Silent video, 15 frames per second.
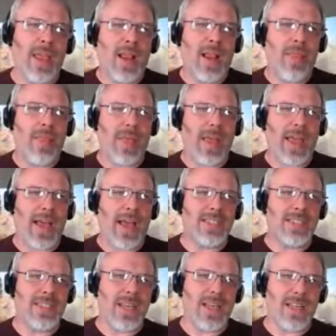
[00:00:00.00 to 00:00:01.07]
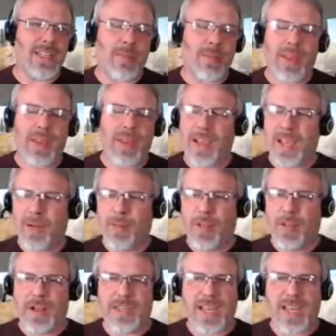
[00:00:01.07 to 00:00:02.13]
that uh, somebody can come
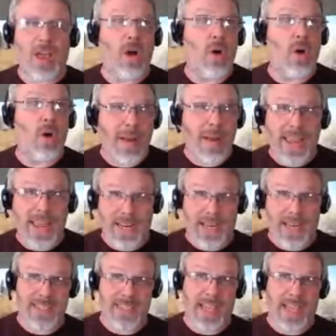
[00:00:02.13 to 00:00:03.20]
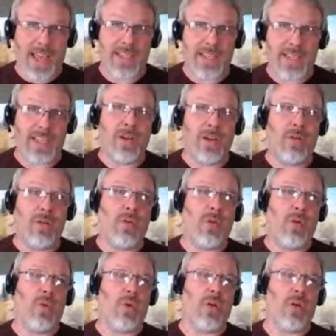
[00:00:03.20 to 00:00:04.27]
along and say, "Oh, I recognize that," you know,
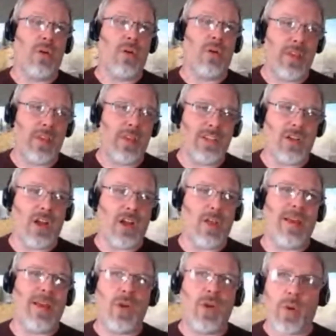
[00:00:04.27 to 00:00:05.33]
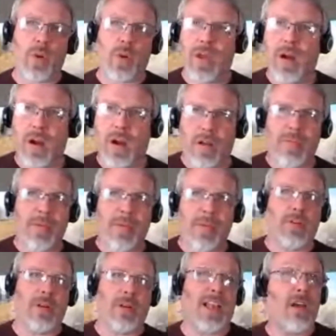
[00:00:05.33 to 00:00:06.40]
or you know, I talk about North Yard and people
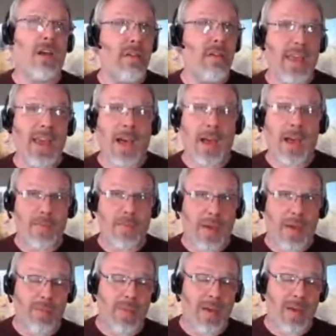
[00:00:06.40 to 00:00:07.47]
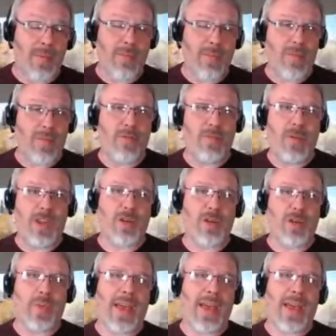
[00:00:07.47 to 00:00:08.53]
are like, "Oh yeah, I'm I'm I'm, I'm familiar
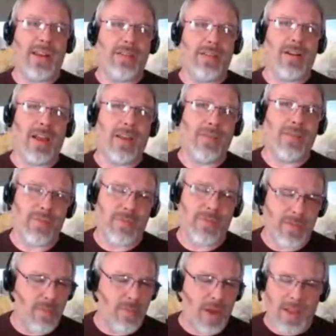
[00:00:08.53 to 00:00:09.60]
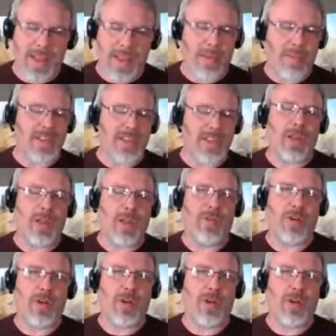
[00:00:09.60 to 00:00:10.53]
with that," or I've modeled that myself, yeah. or, hmm.